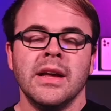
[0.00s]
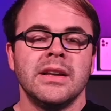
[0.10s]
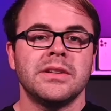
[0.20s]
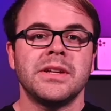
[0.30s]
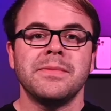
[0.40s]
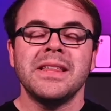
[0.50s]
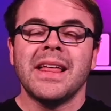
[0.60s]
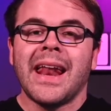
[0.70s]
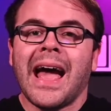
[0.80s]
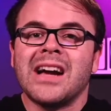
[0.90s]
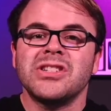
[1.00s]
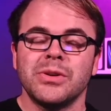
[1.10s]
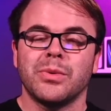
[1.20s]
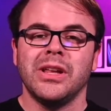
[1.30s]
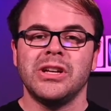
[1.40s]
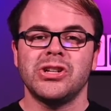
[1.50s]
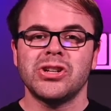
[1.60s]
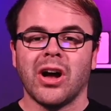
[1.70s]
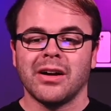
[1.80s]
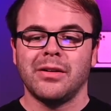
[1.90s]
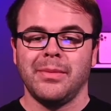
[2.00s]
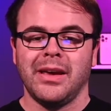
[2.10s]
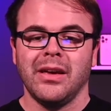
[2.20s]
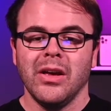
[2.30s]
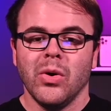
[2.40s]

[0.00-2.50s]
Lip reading: Now, something that actually really shocked me